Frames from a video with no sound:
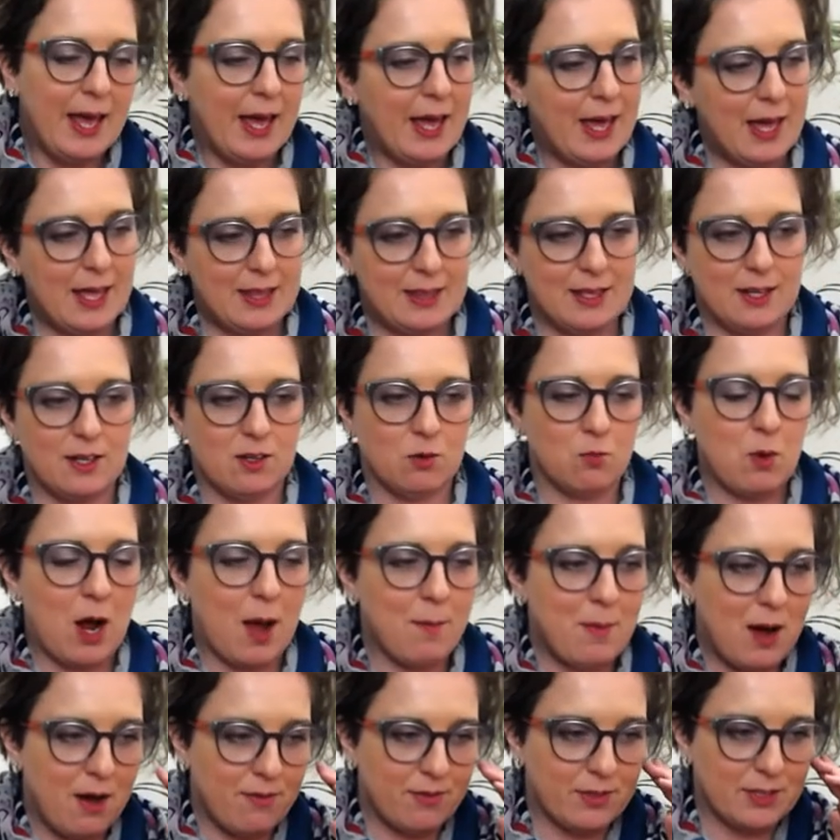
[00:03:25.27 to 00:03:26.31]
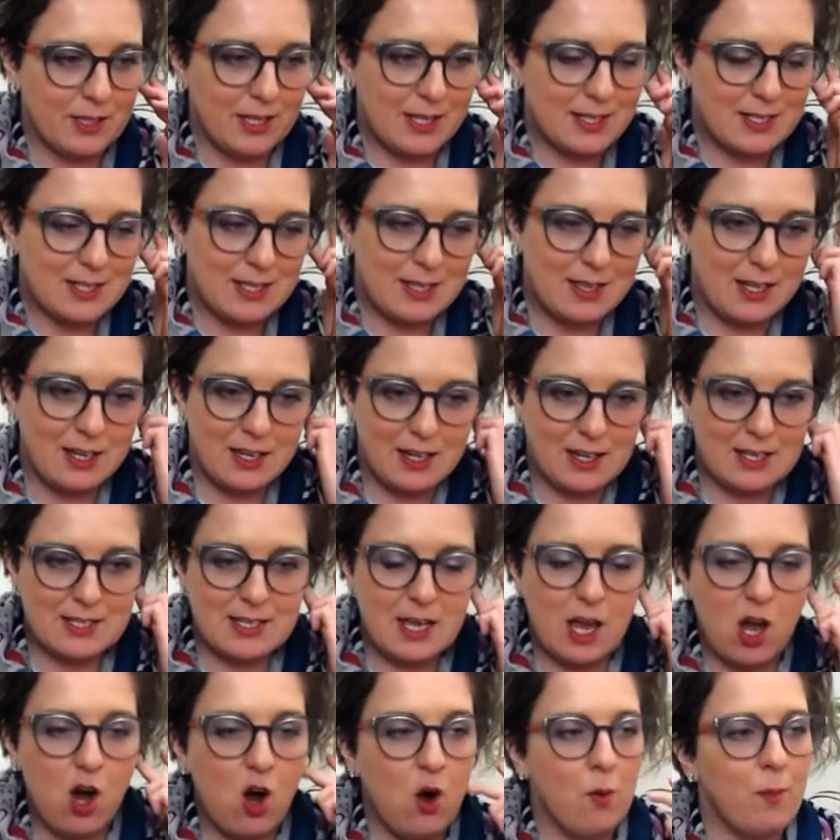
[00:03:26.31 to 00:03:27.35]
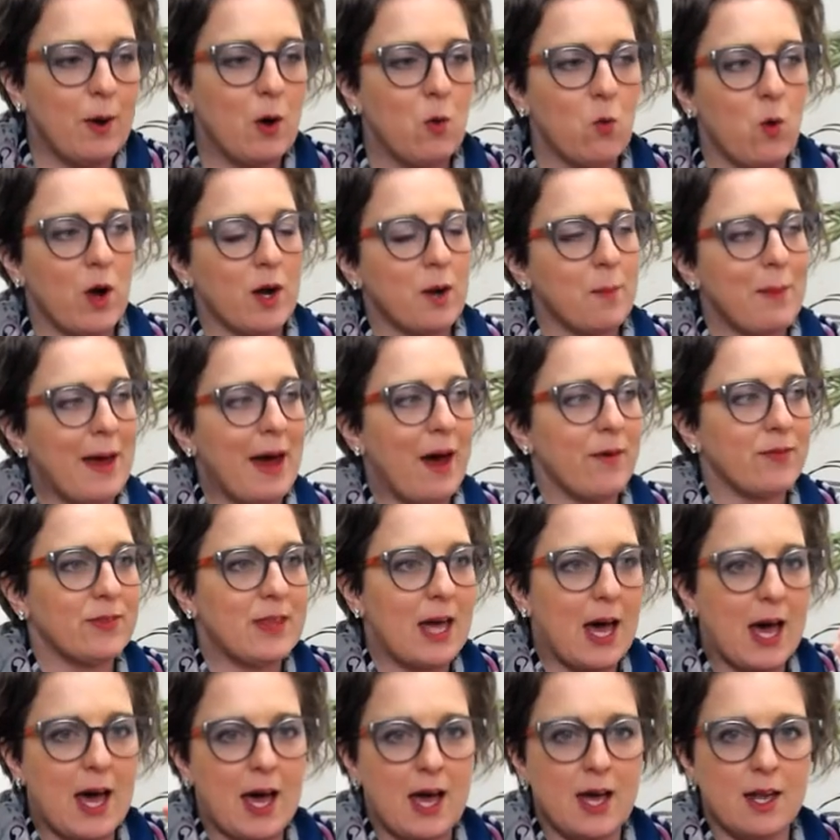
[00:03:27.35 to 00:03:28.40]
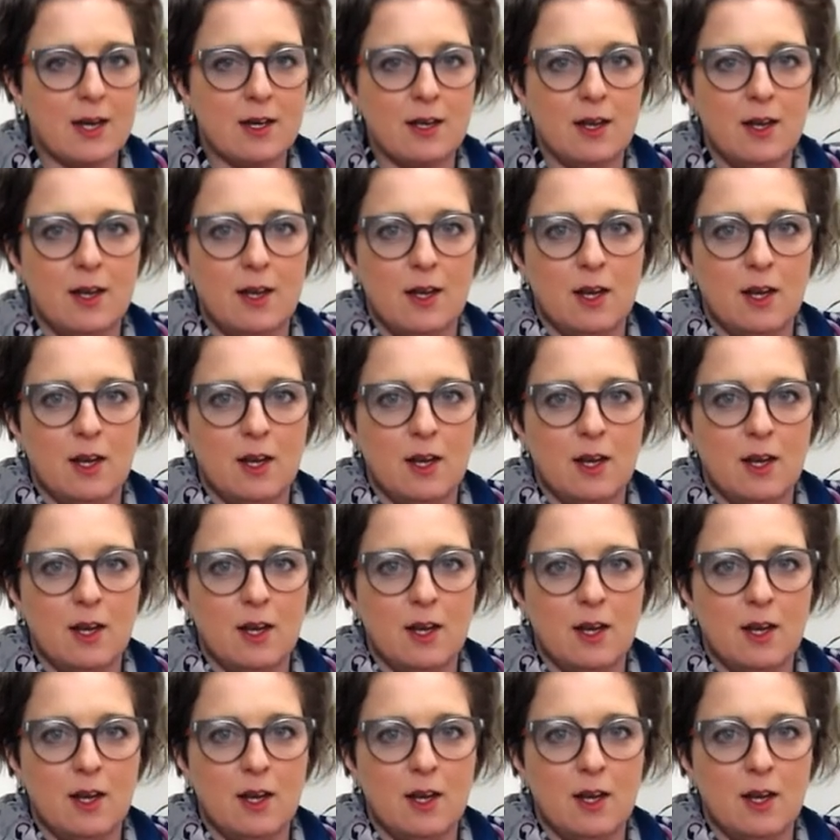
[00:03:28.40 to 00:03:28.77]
and they'll rhyme off a list, and then you can say, oh, but what about that,